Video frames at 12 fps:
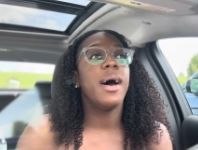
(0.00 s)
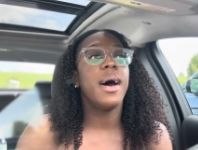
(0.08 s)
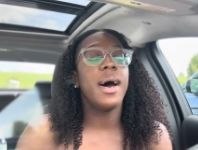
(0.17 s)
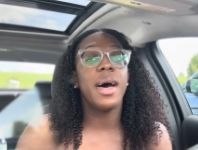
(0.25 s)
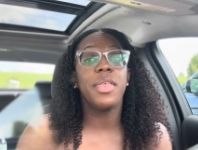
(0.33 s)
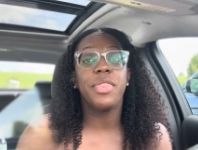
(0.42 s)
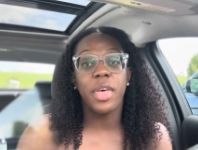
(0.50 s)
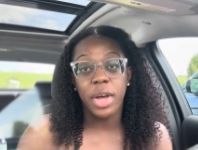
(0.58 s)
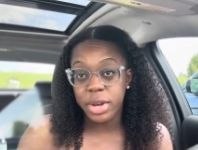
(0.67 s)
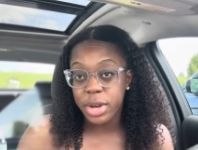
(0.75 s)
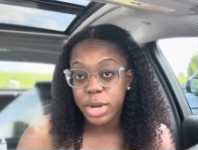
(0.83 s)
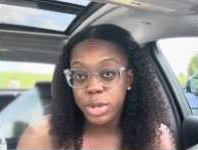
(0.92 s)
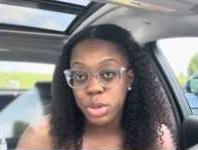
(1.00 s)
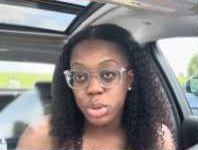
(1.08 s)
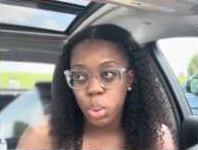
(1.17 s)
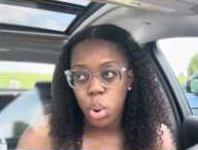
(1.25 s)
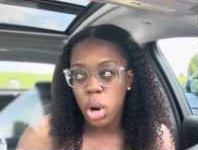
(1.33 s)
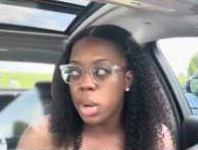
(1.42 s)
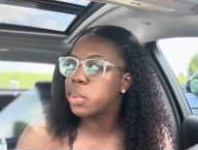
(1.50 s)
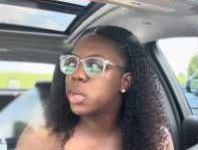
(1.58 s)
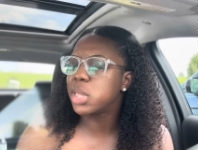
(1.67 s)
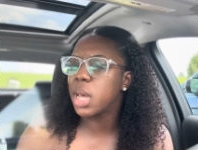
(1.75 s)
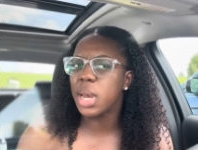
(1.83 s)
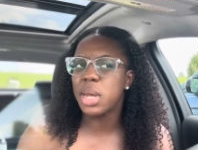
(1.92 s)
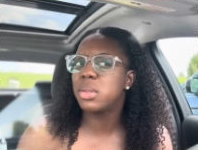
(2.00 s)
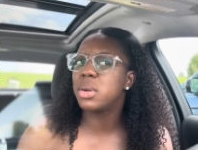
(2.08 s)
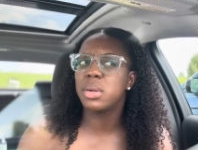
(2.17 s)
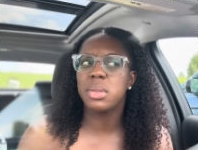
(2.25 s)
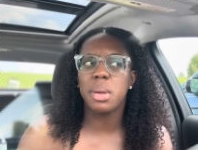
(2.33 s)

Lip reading: a thunderstorm, because I guess there's